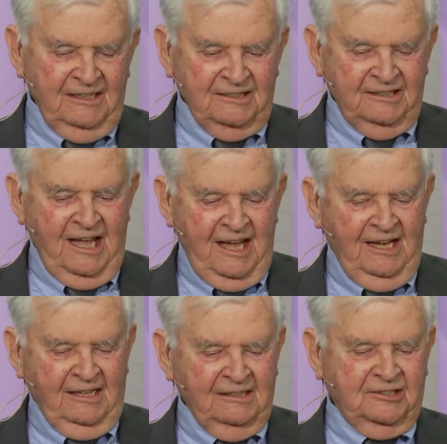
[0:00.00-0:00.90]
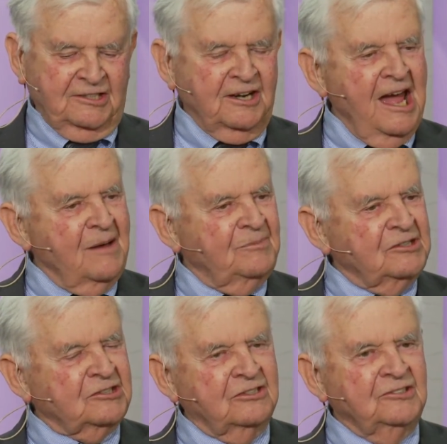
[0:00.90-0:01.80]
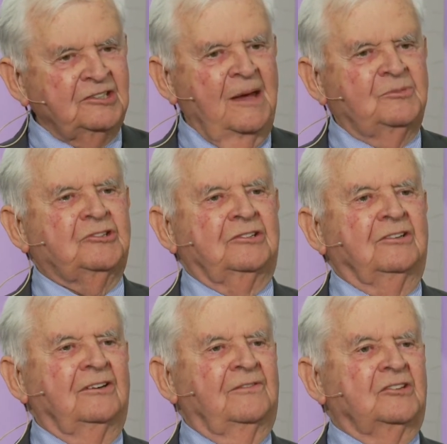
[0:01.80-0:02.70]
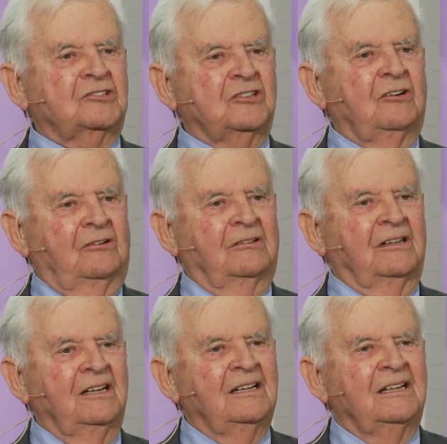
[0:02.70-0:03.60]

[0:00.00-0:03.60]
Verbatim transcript: saying, scrap this conception of the soul,